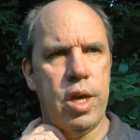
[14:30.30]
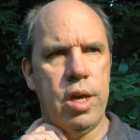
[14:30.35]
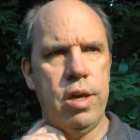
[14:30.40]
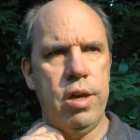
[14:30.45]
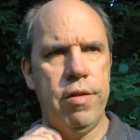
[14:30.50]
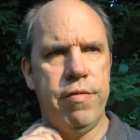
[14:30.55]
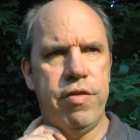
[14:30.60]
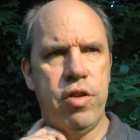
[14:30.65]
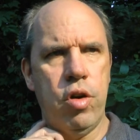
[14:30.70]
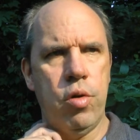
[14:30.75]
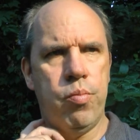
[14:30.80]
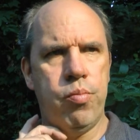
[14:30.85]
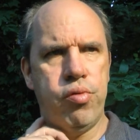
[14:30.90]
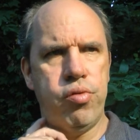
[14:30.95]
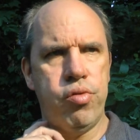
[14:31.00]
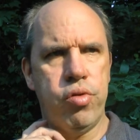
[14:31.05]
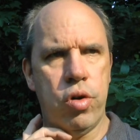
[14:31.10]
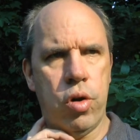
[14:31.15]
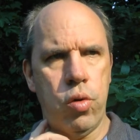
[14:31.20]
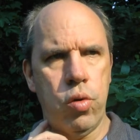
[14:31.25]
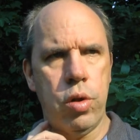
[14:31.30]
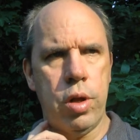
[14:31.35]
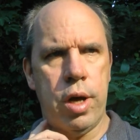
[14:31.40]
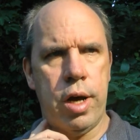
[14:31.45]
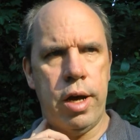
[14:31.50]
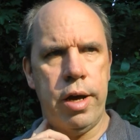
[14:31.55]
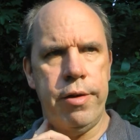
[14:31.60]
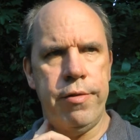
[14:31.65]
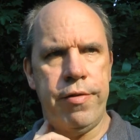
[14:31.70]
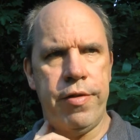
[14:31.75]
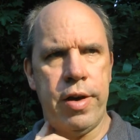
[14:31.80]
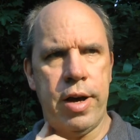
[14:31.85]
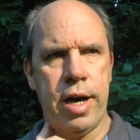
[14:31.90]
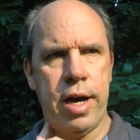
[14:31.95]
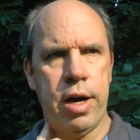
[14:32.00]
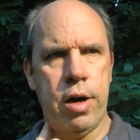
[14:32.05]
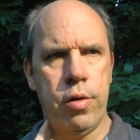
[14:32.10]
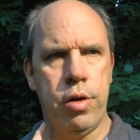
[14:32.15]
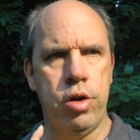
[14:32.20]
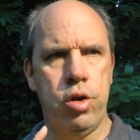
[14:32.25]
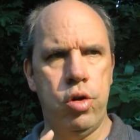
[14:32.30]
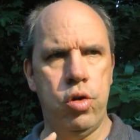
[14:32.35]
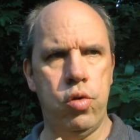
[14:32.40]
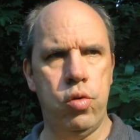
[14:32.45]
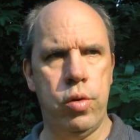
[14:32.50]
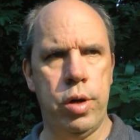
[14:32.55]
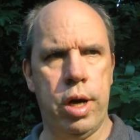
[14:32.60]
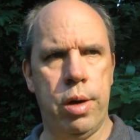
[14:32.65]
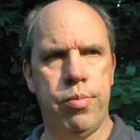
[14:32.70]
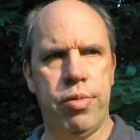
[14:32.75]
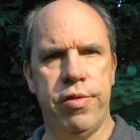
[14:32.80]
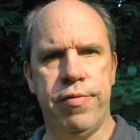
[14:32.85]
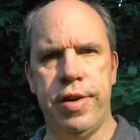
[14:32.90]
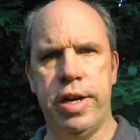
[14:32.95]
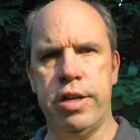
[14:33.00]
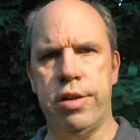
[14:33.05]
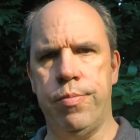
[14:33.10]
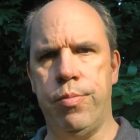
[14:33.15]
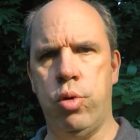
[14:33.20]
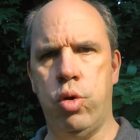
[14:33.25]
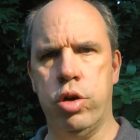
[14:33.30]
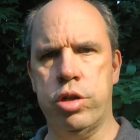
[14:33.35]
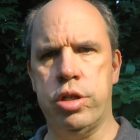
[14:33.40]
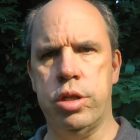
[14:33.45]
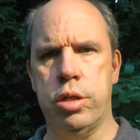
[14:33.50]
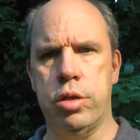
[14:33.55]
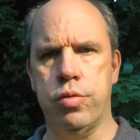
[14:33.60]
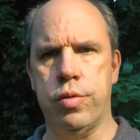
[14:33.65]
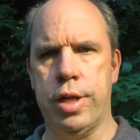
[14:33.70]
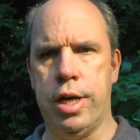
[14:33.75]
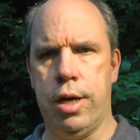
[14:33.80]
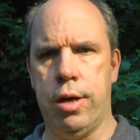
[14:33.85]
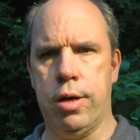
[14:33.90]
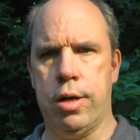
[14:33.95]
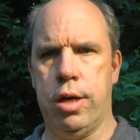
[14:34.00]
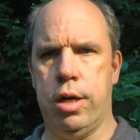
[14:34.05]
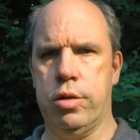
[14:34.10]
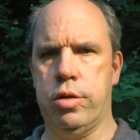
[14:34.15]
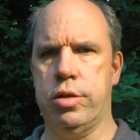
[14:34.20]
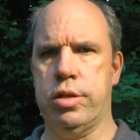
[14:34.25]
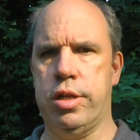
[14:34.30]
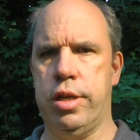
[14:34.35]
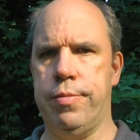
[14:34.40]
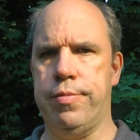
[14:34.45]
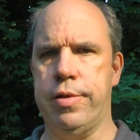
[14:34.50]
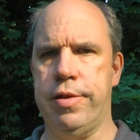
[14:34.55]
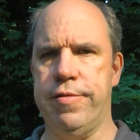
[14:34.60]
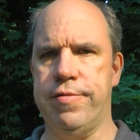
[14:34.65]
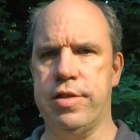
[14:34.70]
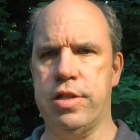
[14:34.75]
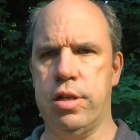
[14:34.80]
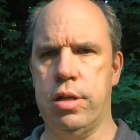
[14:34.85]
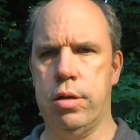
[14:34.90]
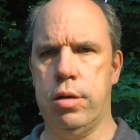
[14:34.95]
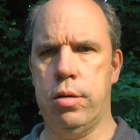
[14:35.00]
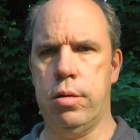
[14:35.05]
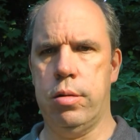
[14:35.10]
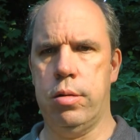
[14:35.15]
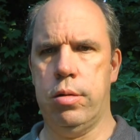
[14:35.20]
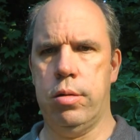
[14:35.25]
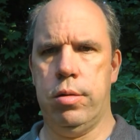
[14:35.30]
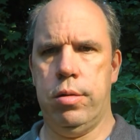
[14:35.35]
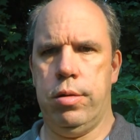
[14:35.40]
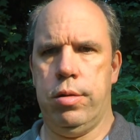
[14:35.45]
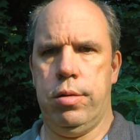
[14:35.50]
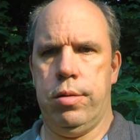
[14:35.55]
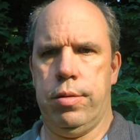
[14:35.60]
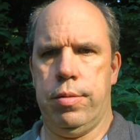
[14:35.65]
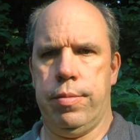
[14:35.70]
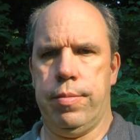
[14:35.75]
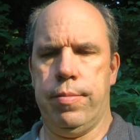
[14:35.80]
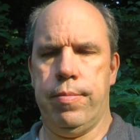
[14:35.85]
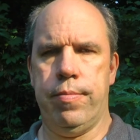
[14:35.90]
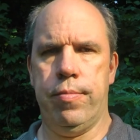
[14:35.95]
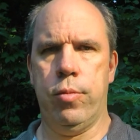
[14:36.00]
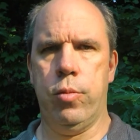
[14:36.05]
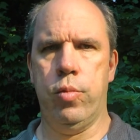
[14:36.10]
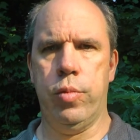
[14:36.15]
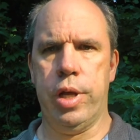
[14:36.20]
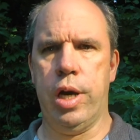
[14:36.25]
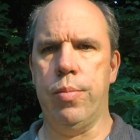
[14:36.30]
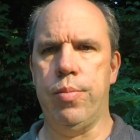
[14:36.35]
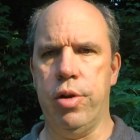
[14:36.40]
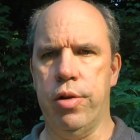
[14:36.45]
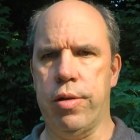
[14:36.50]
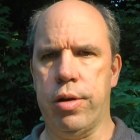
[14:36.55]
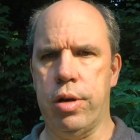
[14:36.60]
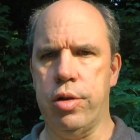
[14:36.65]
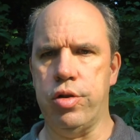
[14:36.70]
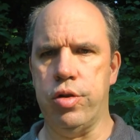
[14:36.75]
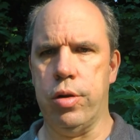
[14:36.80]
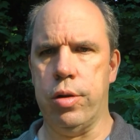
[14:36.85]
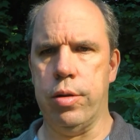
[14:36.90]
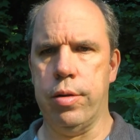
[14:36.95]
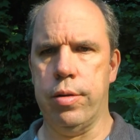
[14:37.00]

if you're pro-life, how do you not prevent abortions without contraceptives, without birth control?